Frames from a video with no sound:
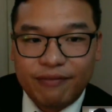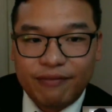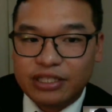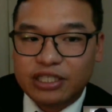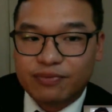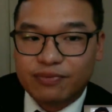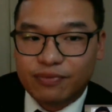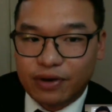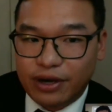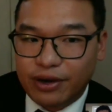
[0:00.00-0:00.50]
If
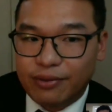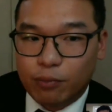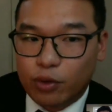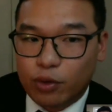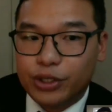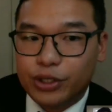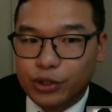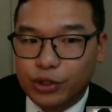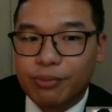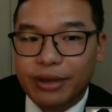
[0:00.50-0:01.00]
it's very
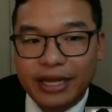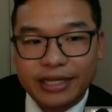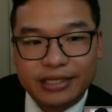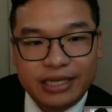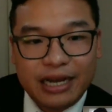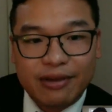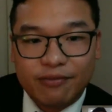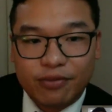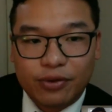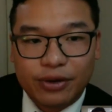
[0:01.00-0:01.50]
important, you'll make
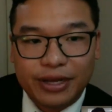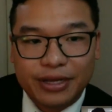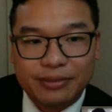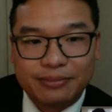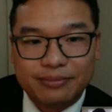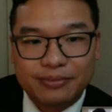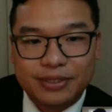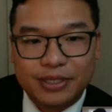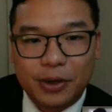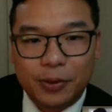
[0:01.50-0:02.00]
time for it.
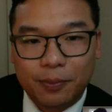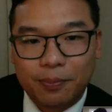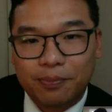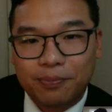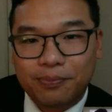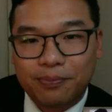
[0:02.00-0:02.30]
So.